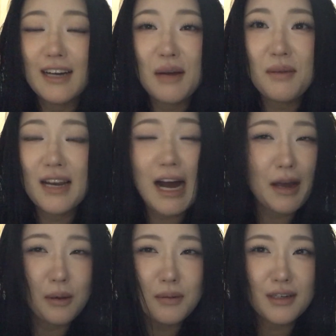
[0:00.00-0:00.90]
I mean, I
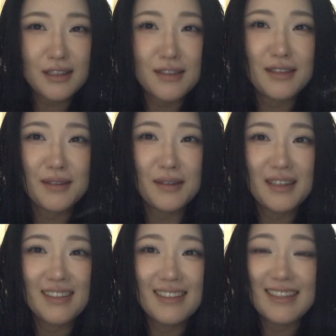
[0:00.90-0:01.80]
hope you guys are
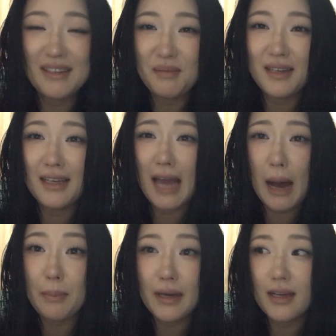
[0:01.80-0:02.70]
enjoying seeing me
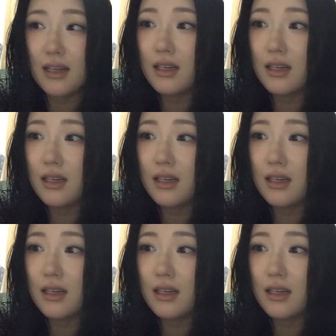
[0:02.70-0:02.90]
yapping.